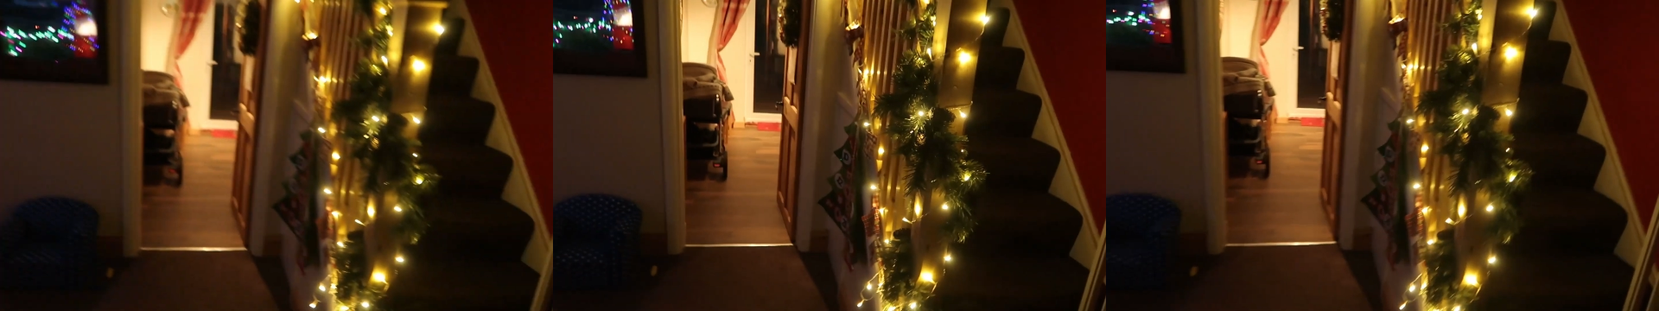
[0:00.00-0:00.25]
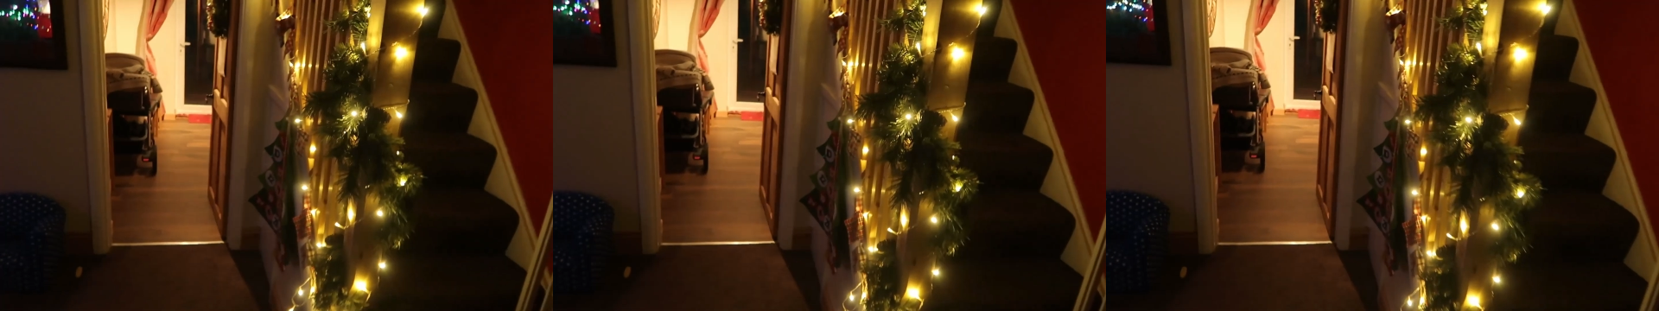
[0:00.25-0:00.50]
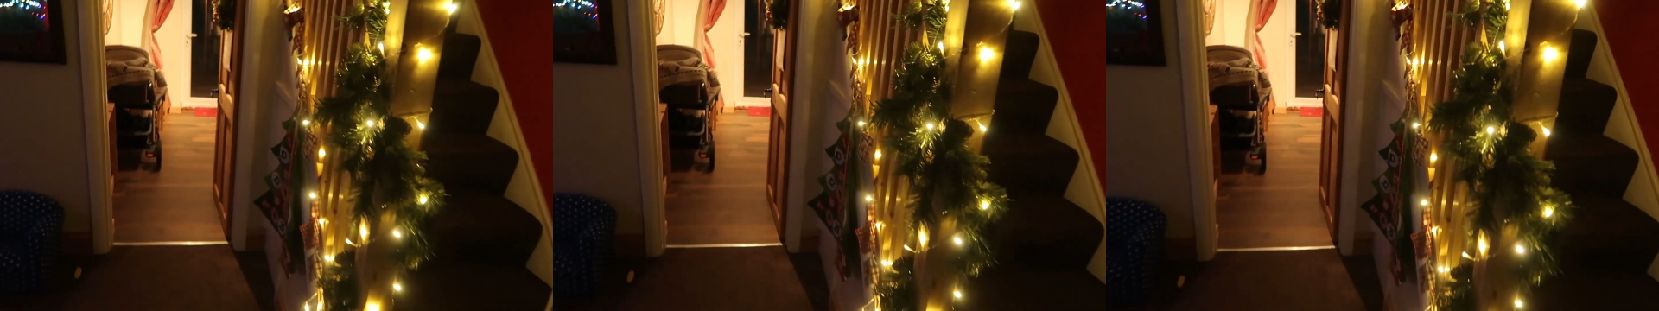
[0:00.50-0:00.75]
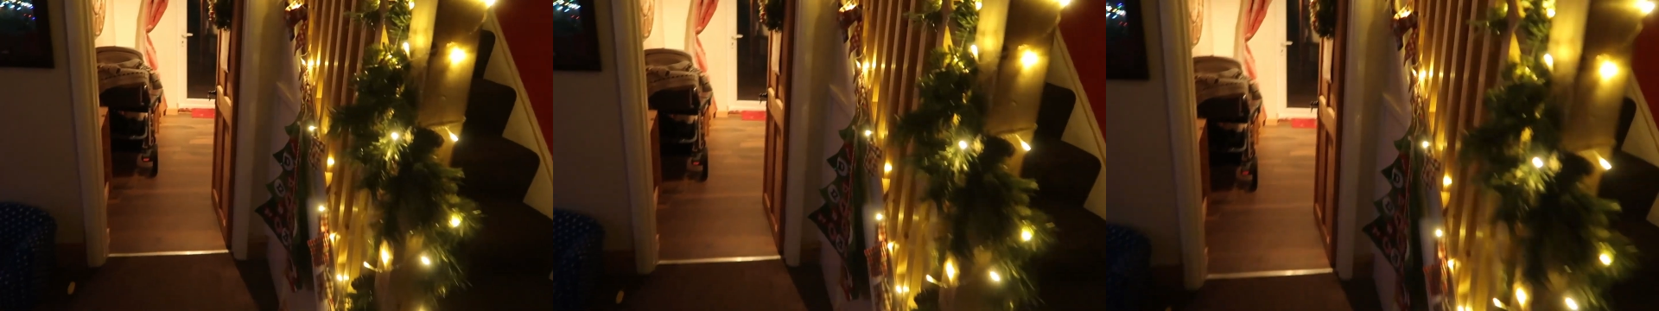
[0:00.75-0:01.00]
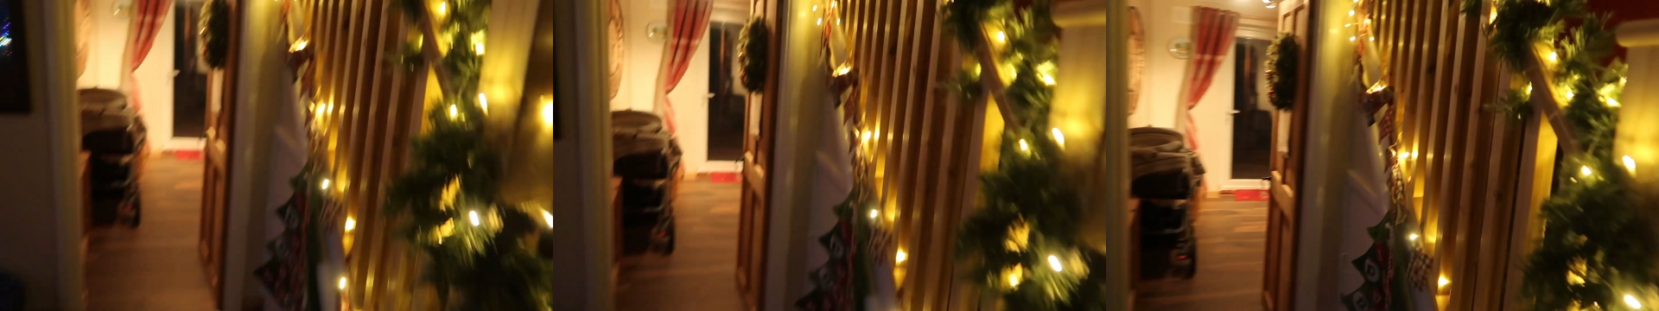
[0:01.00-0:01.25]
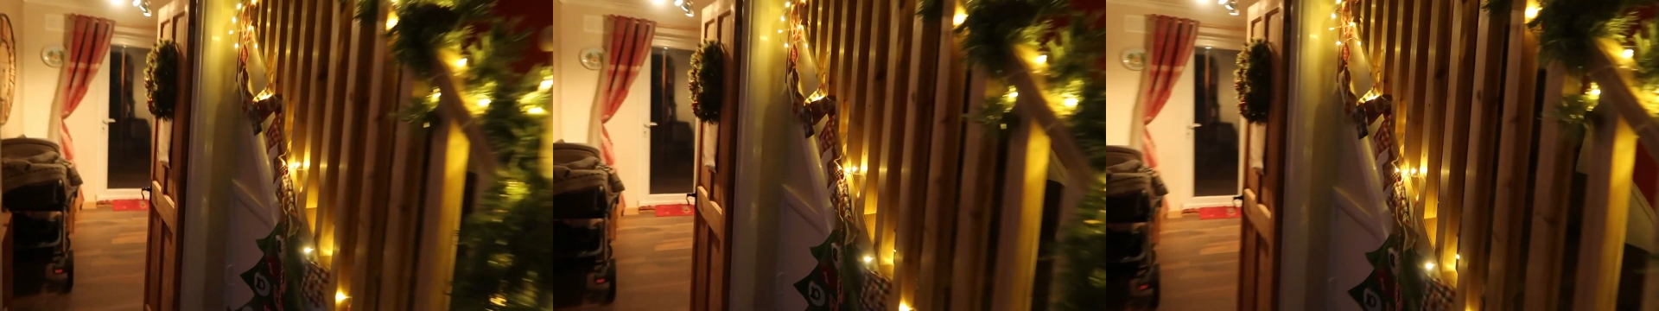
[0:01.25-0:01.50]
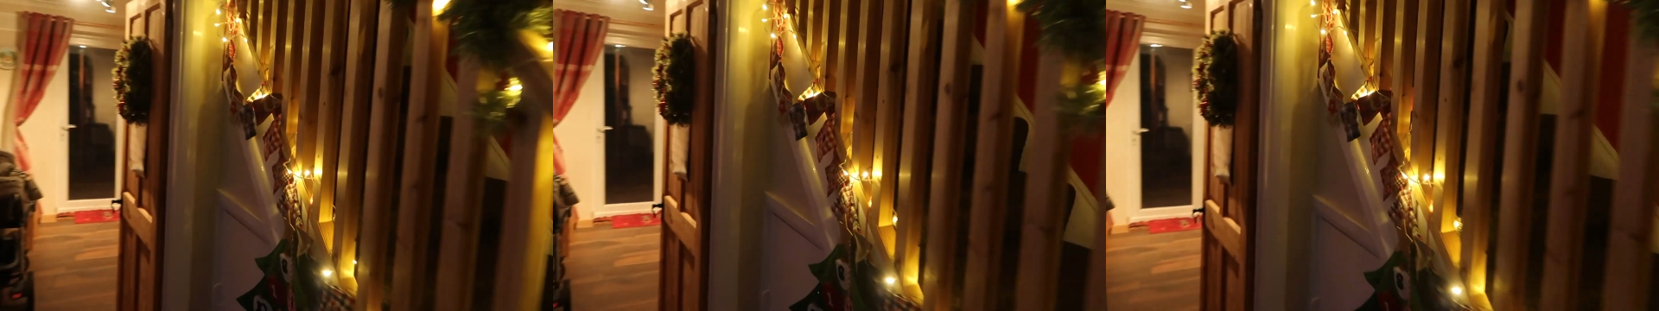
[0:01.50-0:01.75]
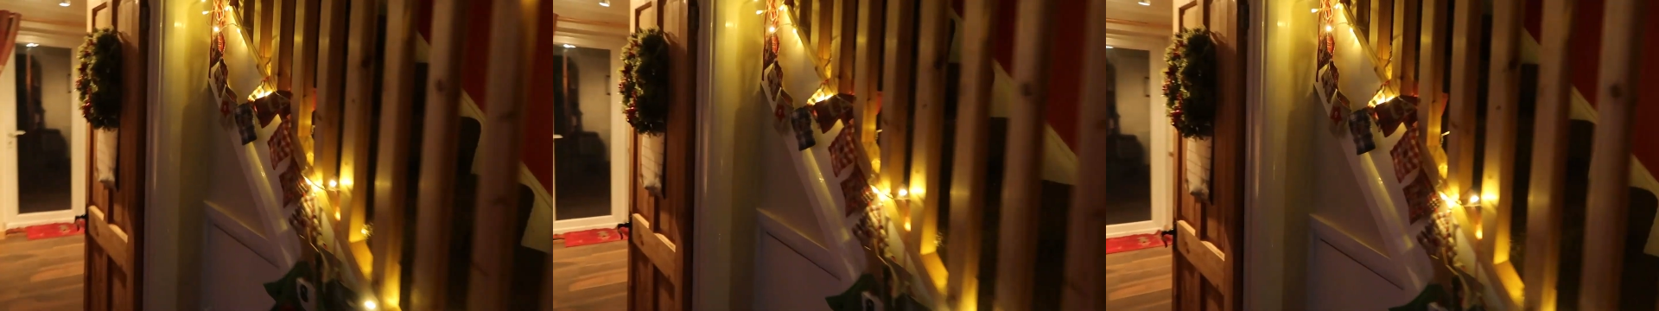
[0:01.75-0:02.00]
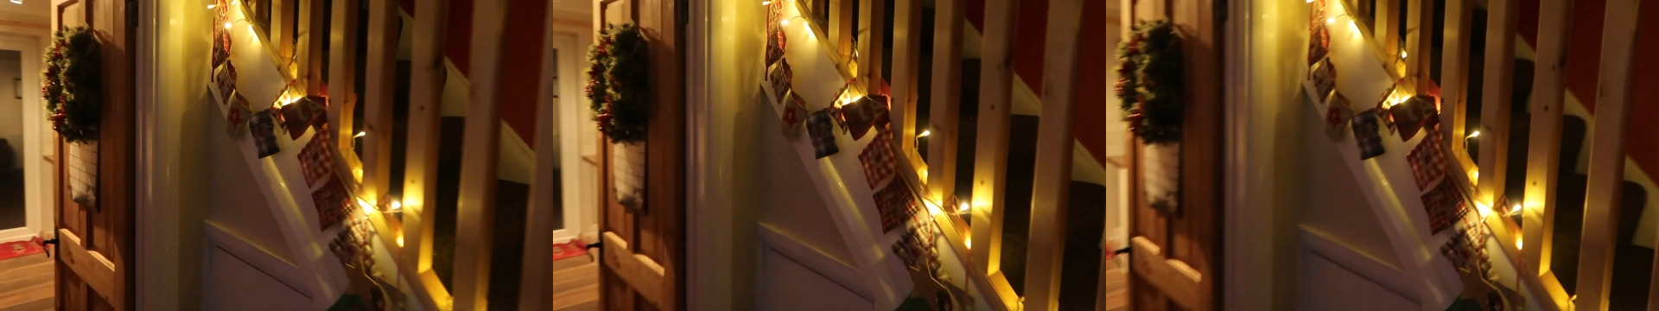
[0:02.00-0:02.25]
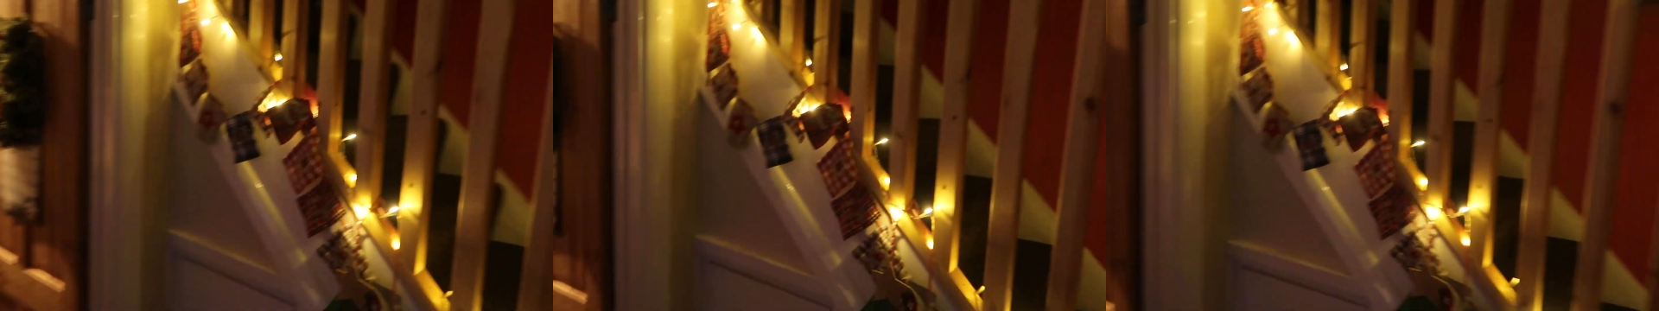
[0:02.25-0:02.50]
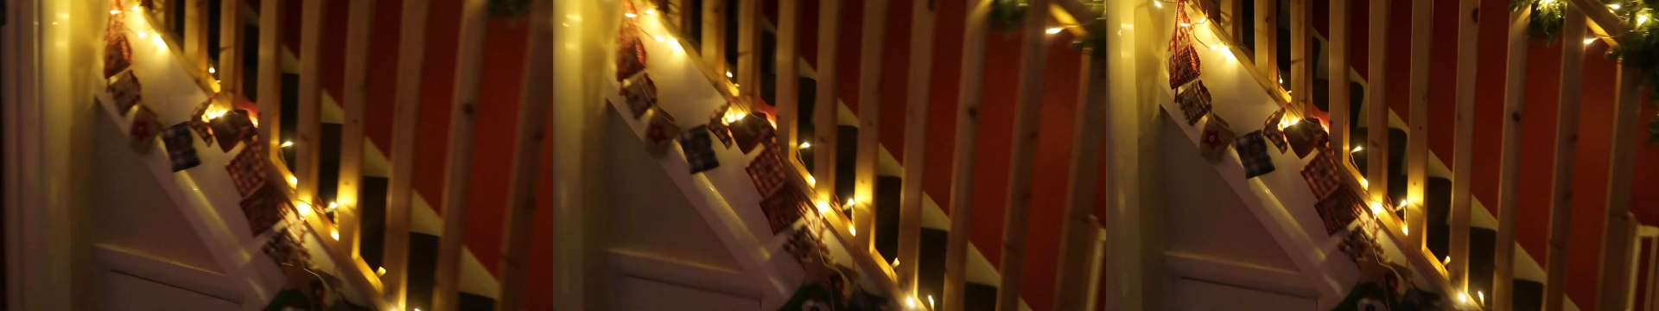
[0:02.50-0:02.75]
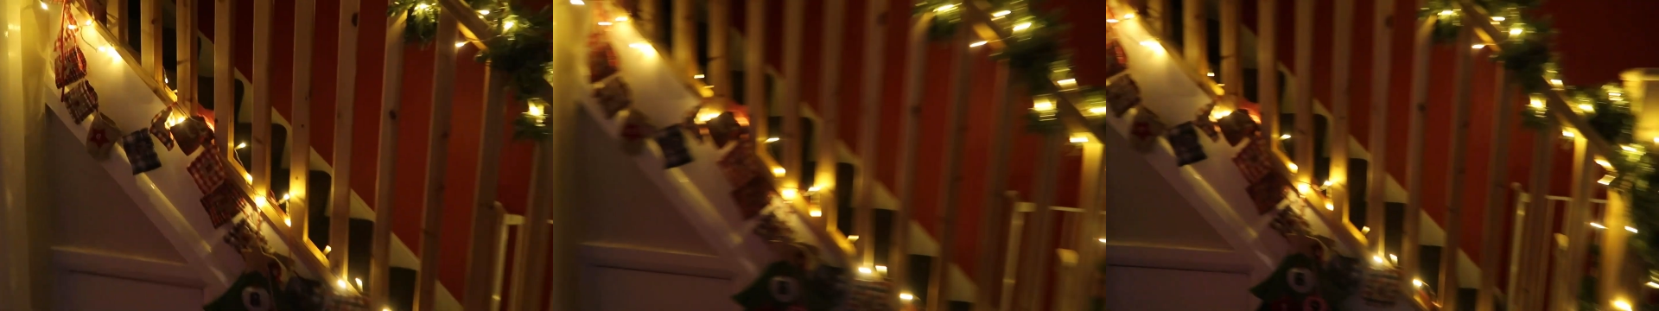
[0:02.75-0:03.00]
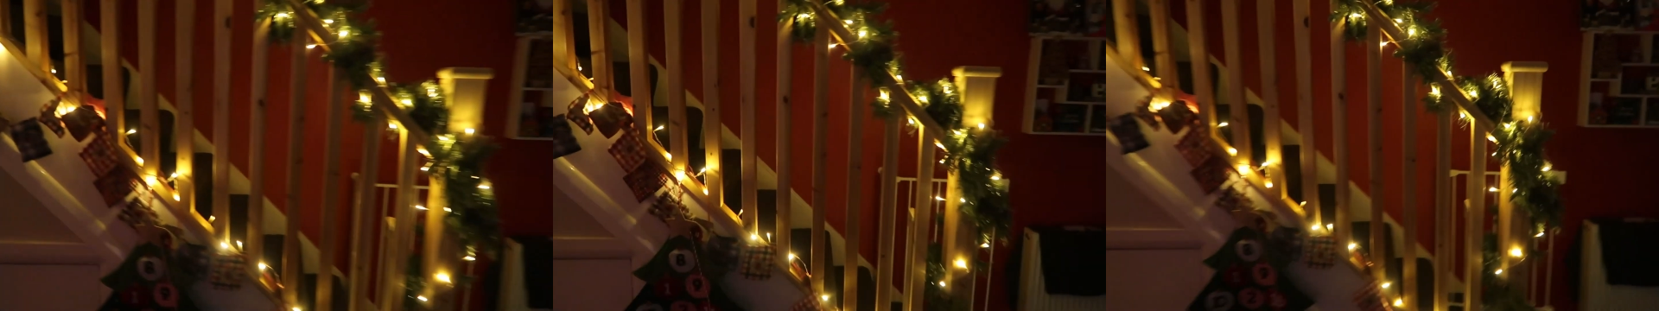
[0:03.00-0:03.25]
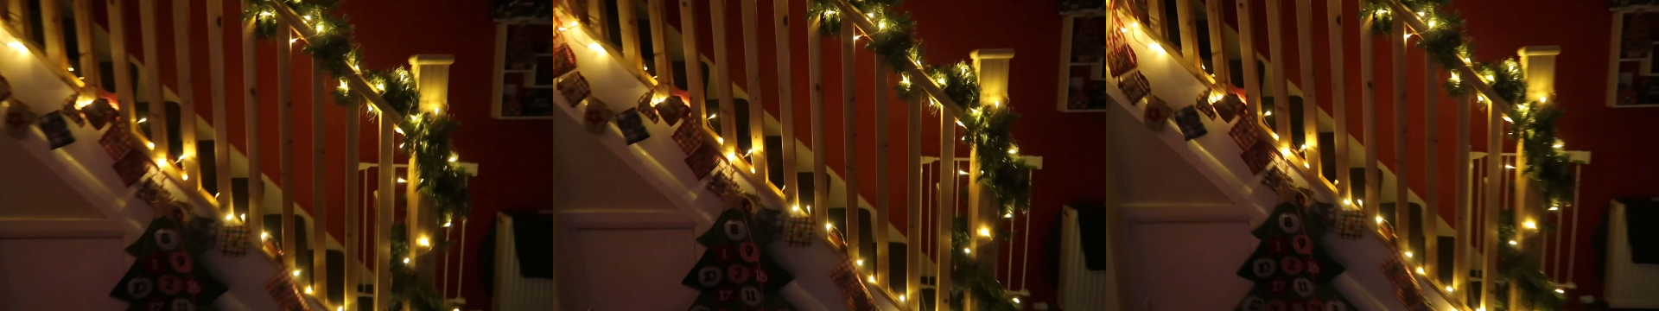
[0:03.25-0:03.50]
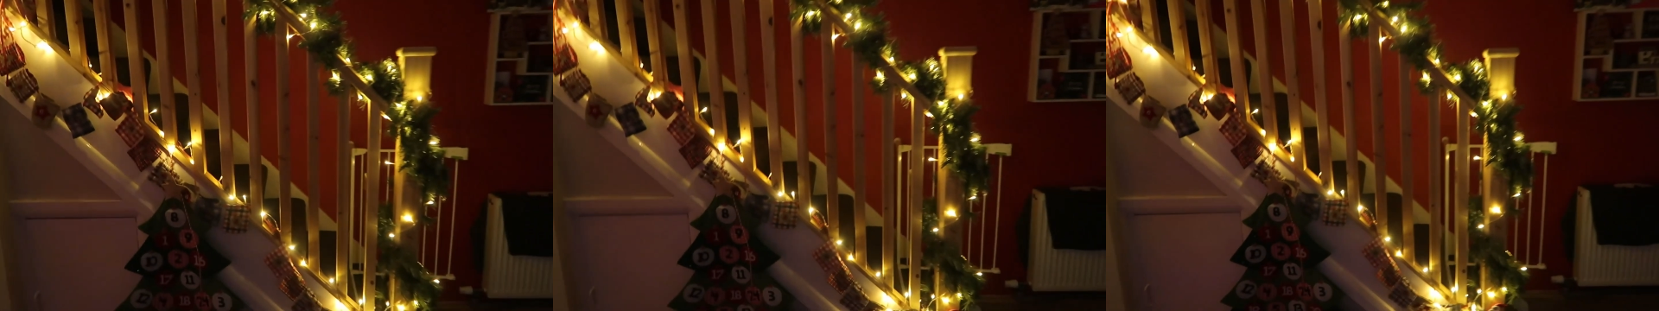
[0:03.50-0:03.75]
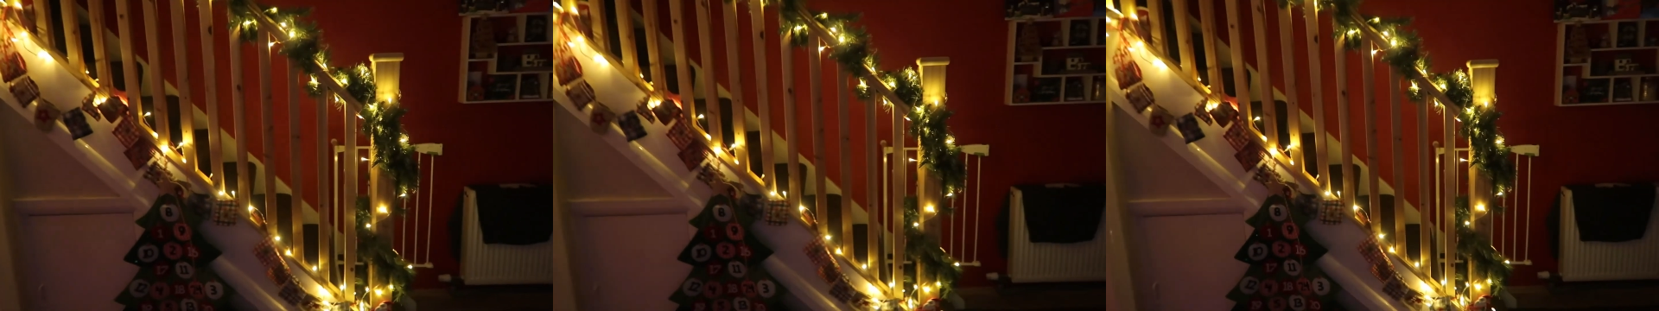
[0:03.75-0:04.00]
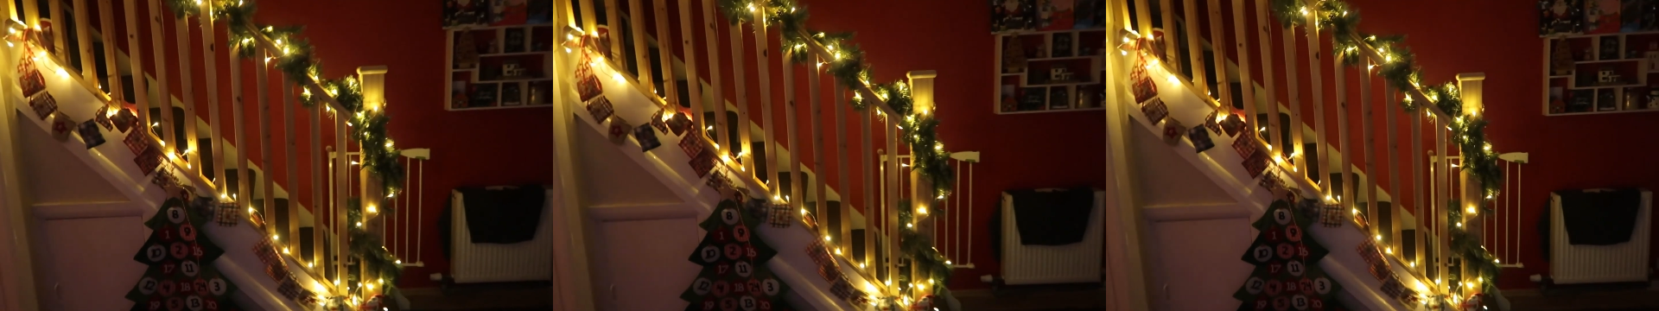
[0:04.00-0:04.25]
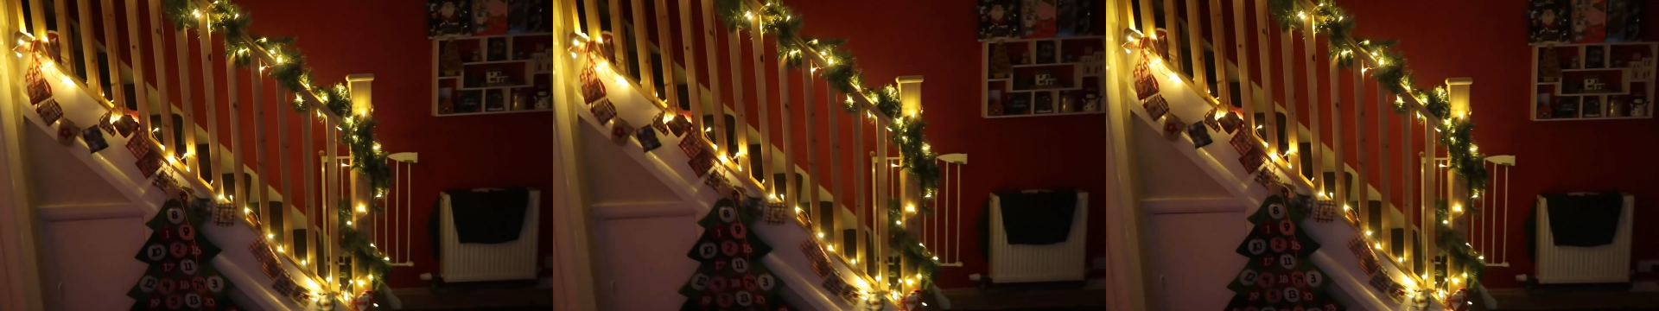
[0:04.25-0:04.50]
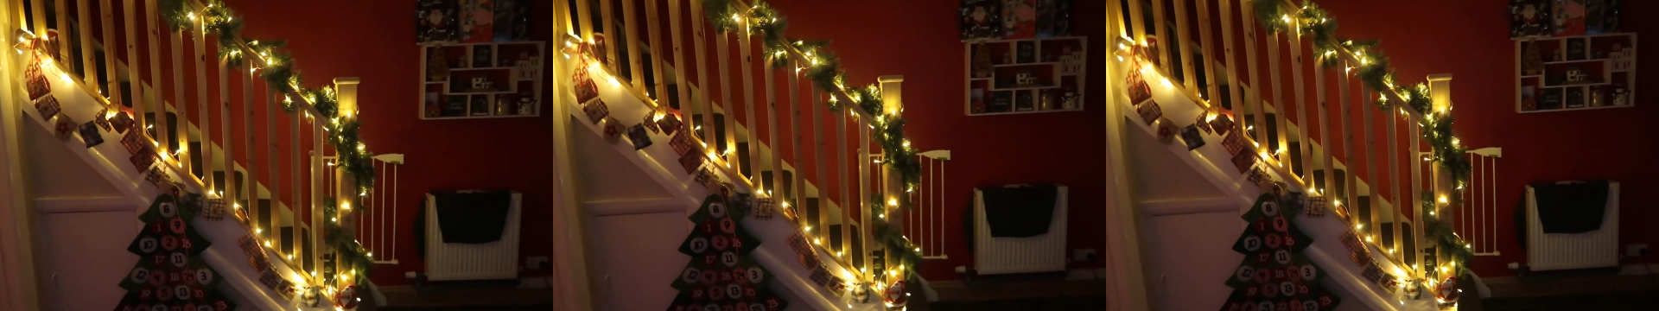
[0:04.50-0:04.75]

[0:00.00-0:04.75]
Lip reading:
No face is visible, so there are no lips to read.